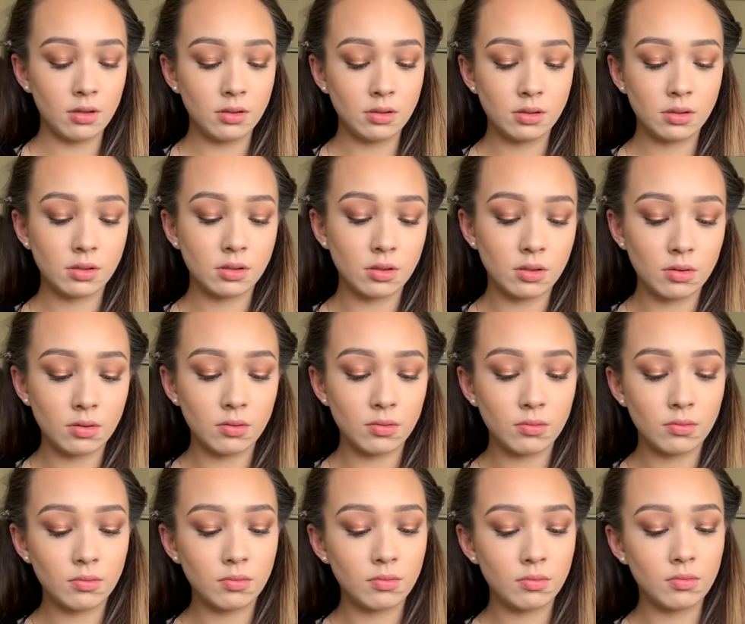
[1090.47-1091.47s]
So
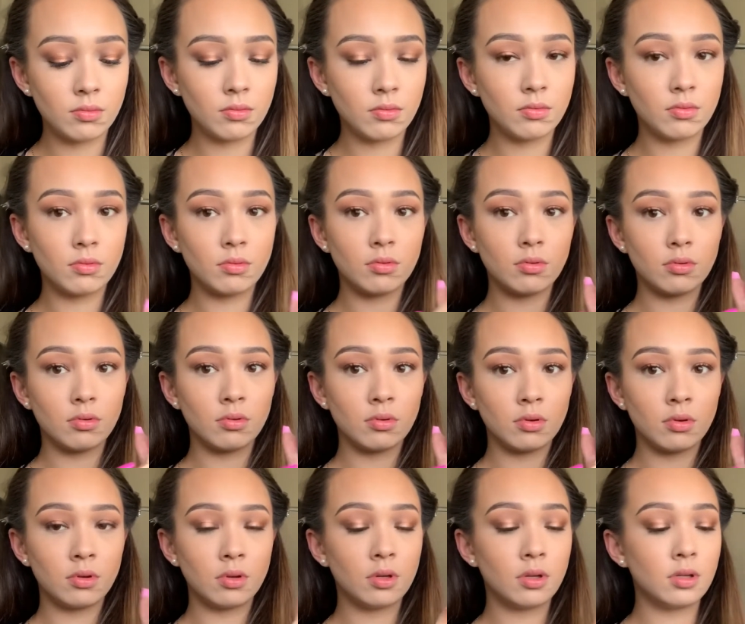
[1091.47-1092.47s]

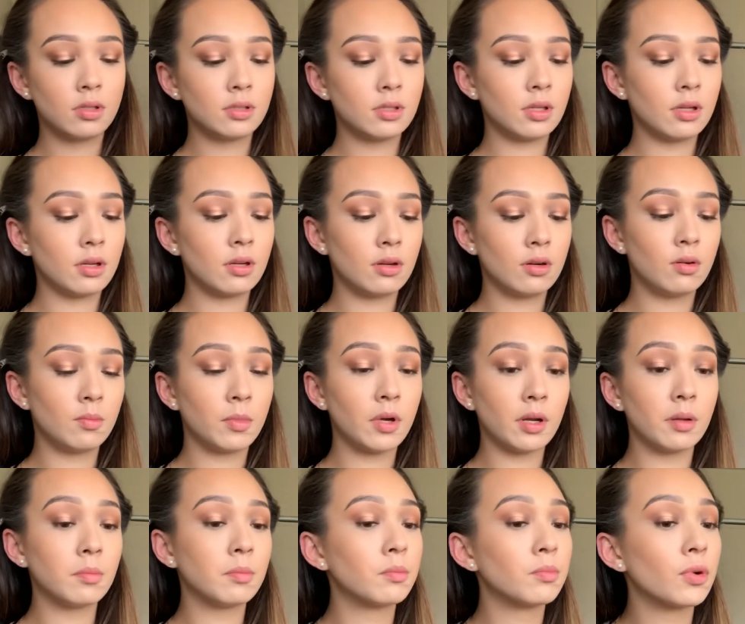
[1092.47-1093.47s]
take it on
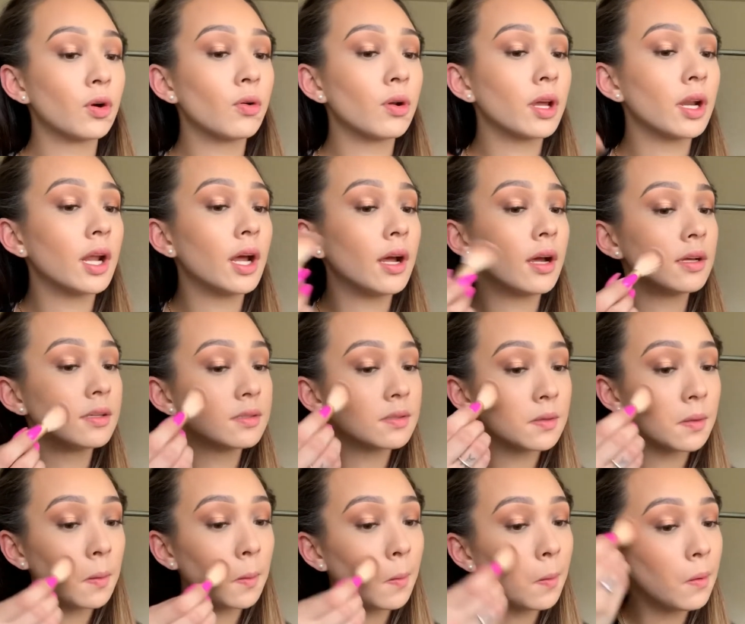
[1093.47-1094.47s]
my broken ass
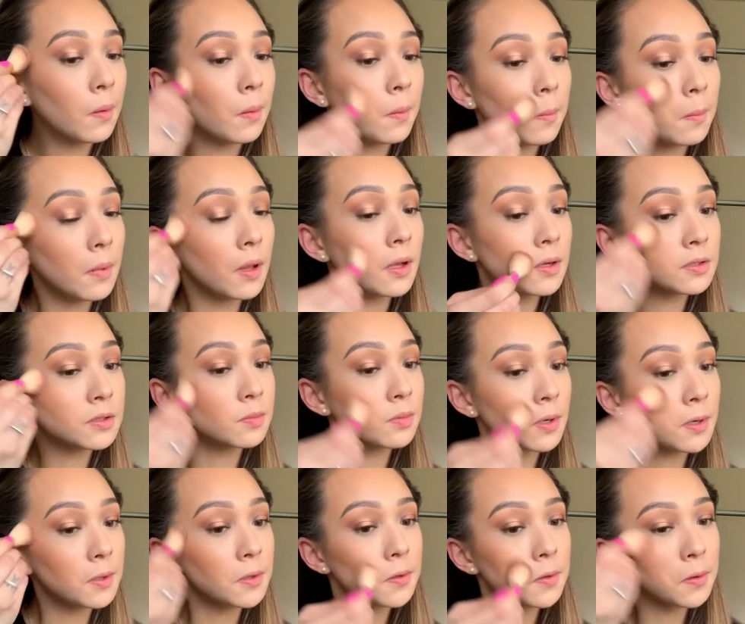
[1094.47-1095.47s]
blush
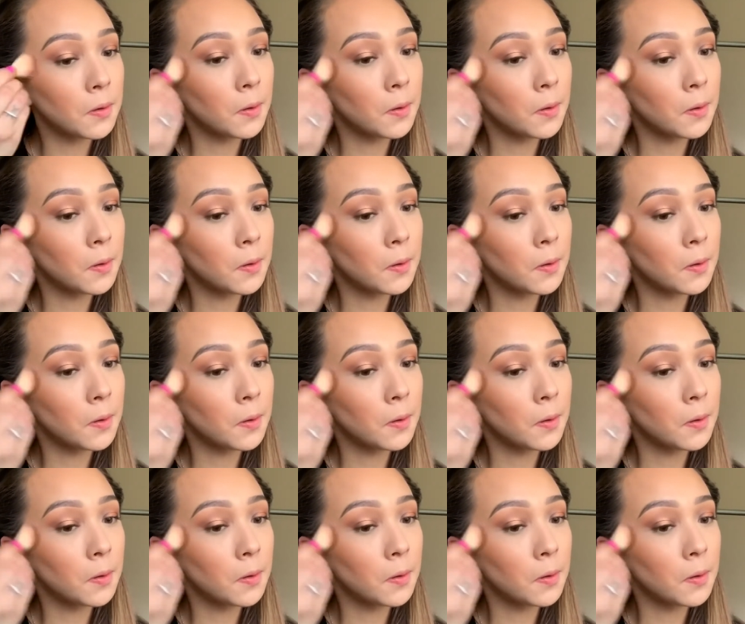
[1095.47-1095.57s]
brush.